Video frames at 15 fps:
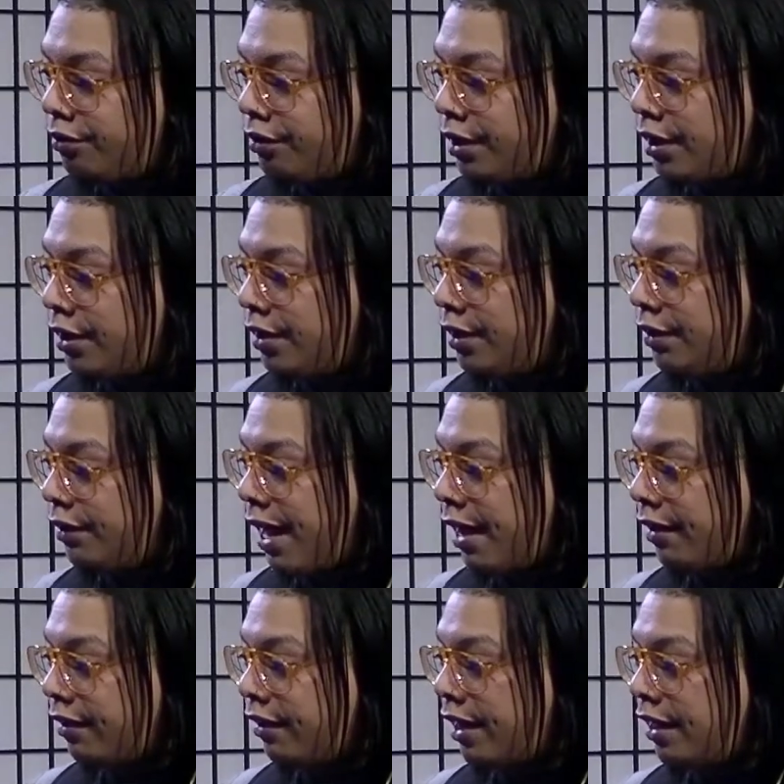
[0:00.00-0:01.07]
uh,
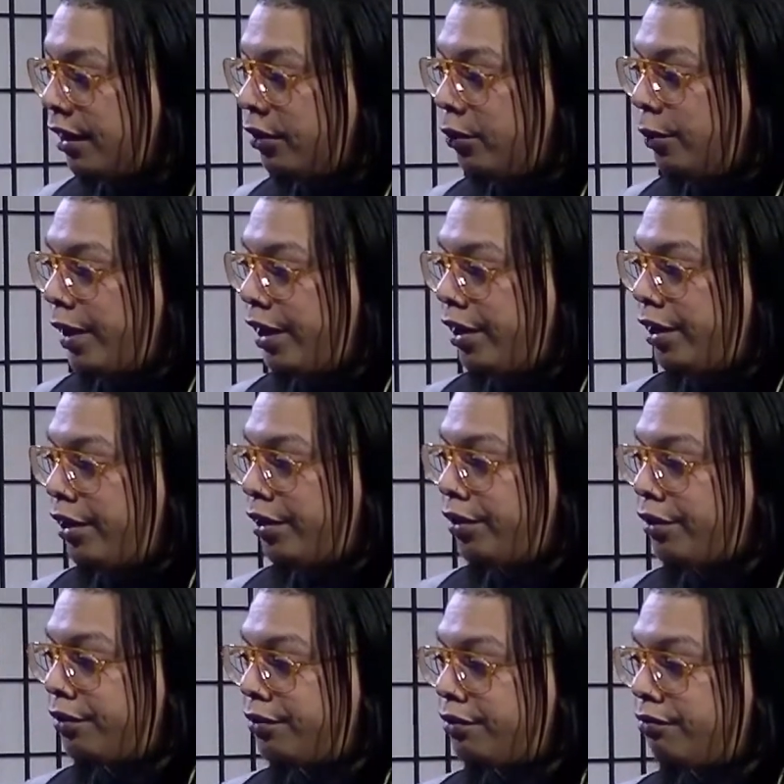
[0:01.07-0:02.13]
athletic
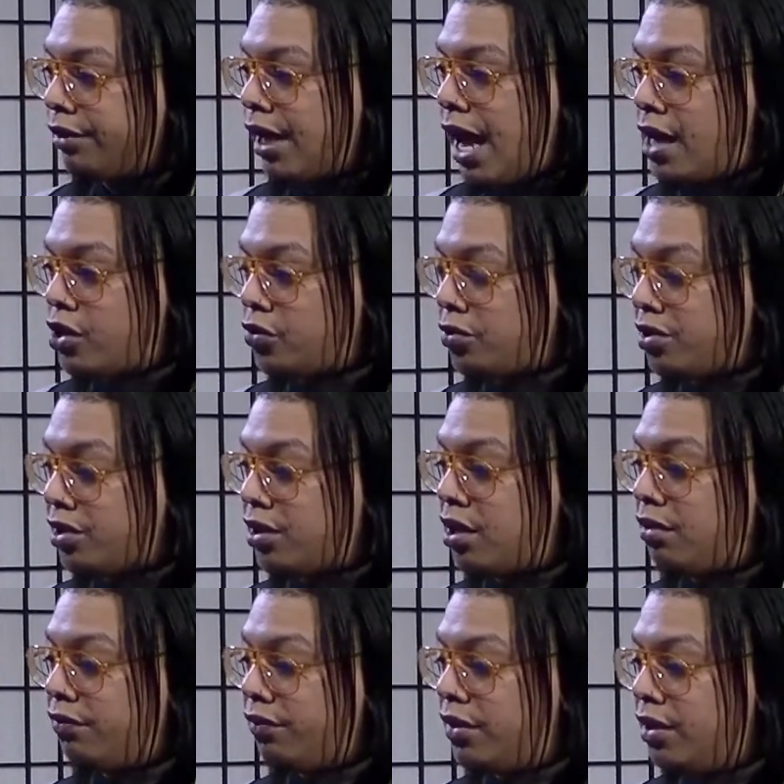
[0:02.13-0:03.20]
wear, casual
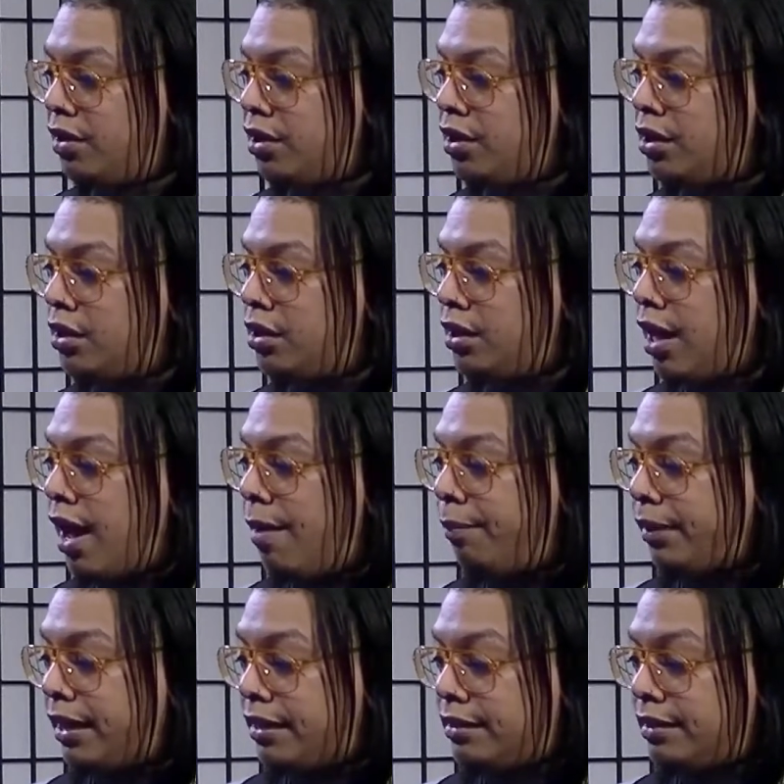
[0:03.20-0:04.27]
stuff.
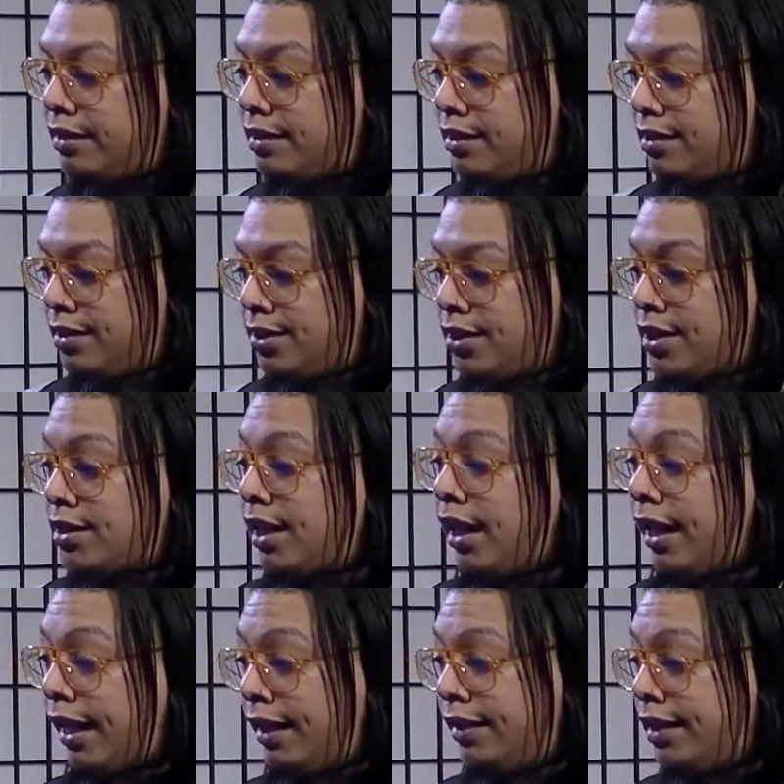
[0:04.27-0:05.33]
I'm guessing this is just the
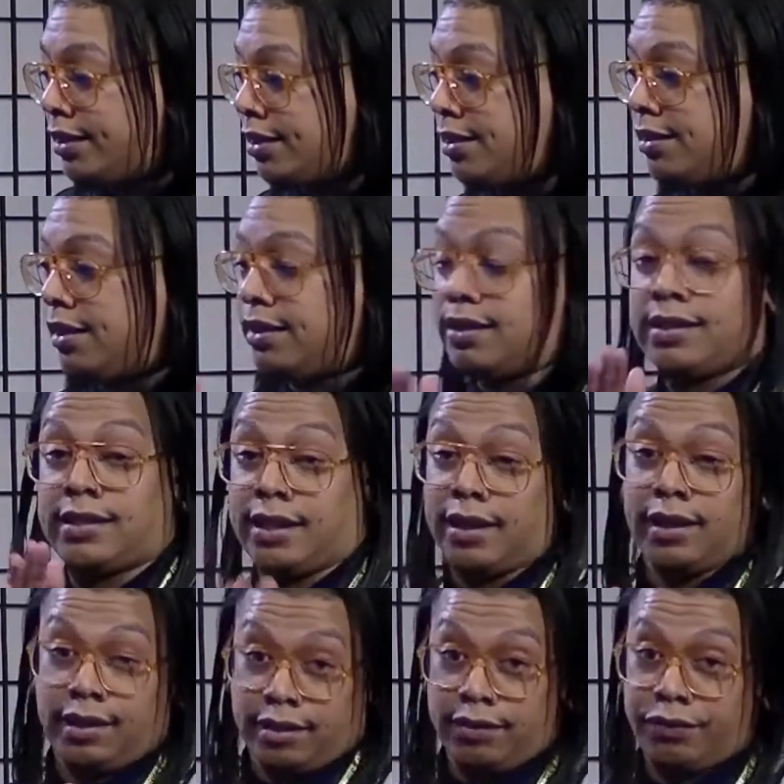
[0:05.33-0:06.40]
lane that she's gonna
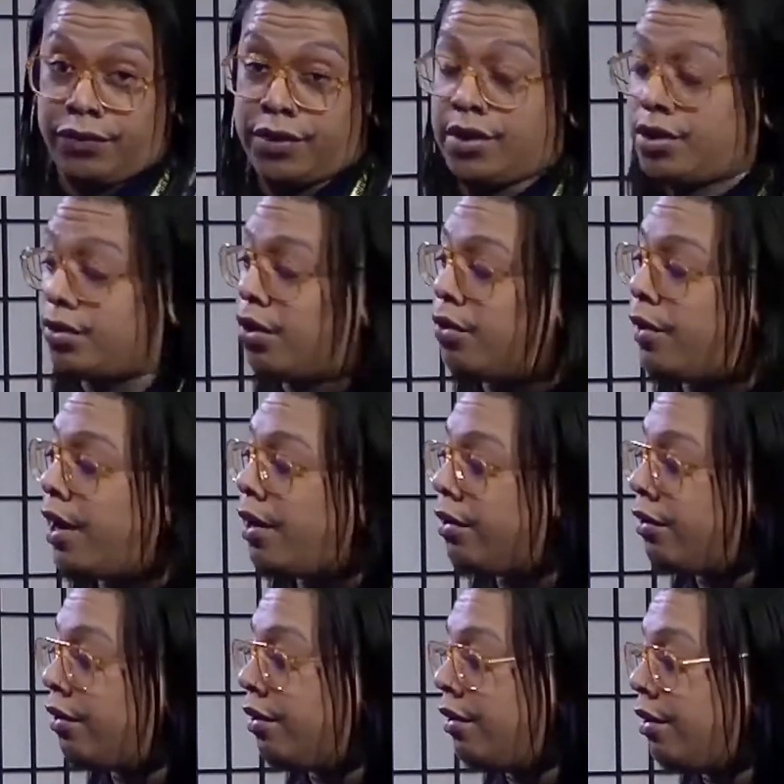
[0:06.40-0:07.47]
stick in for this go
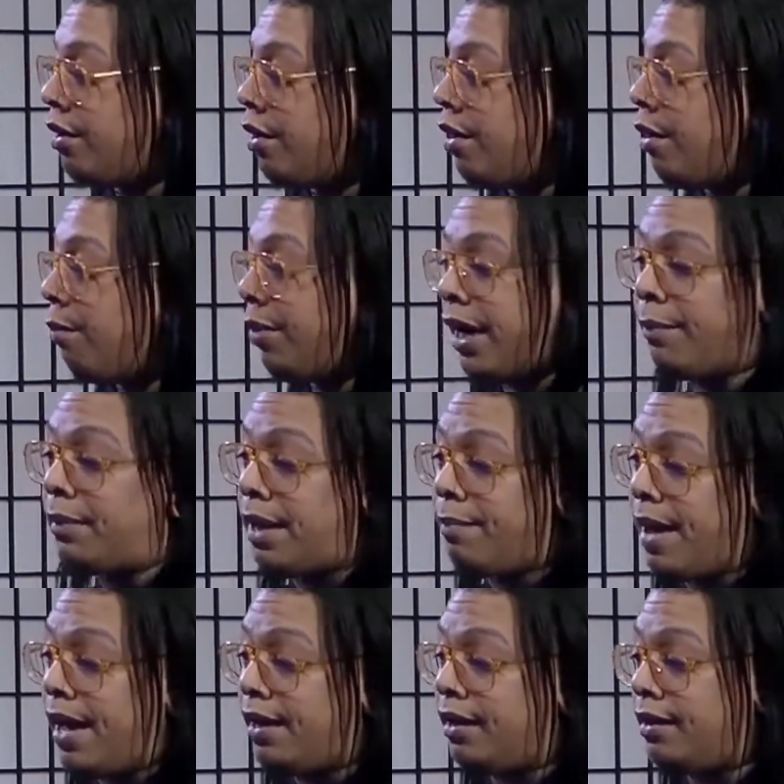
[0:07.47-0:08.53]
round. But I'm not
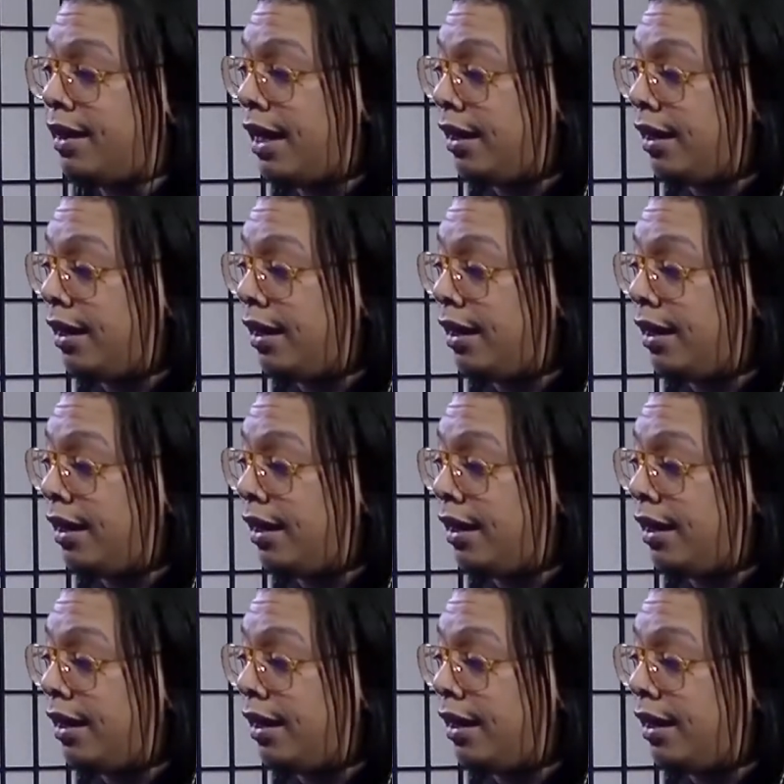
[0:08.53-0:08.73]
mad at it.